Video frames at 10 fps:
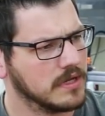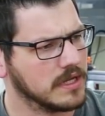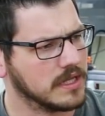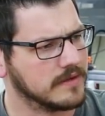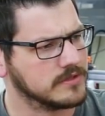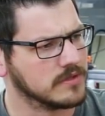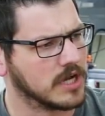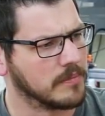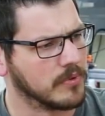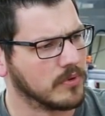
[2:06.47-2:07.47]
and it gives you a
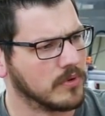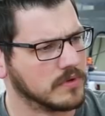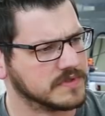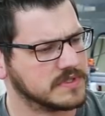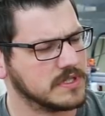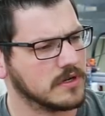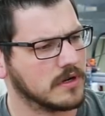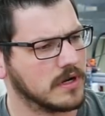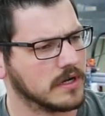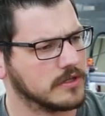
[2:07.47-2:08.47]
couple
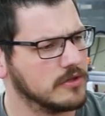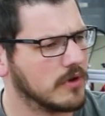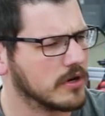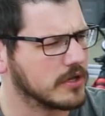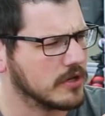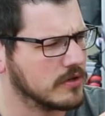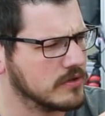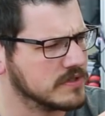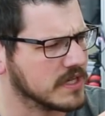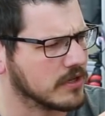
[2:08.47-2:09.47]
QR
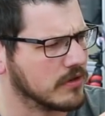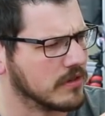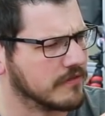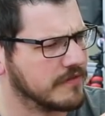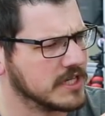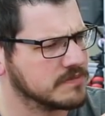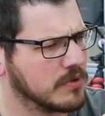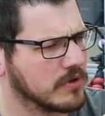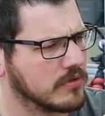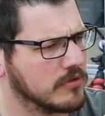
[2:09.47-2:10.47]
codes that go to the
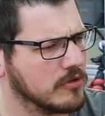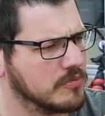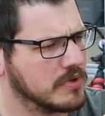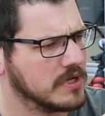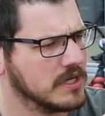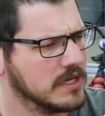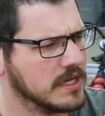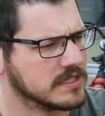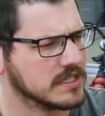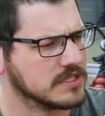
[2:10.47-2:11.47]
Facebook group,
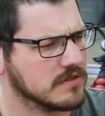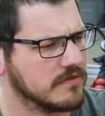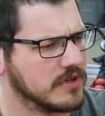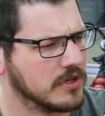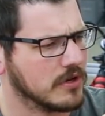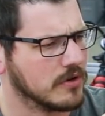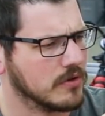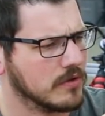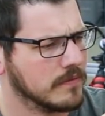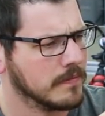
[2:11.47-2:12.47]
installation
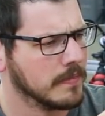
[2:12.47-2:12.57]
video,